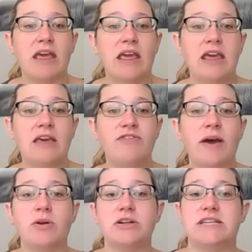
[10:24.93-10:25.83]
If I
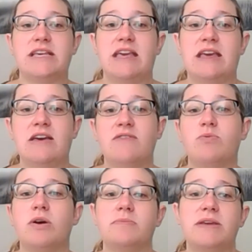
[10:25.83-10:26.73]
were to give
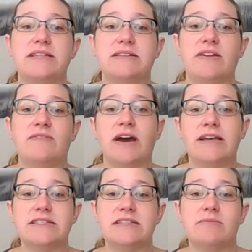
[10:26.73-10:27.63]
one piece of
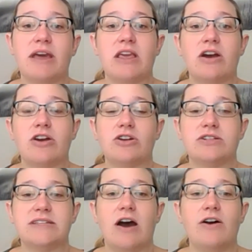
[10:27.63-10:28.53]
advice to my younger
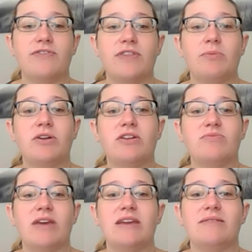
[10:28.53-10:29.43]
self that would have
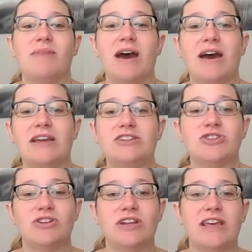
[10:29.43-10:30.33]
made my
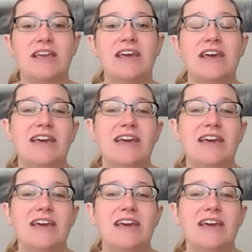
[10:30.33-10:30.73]
journey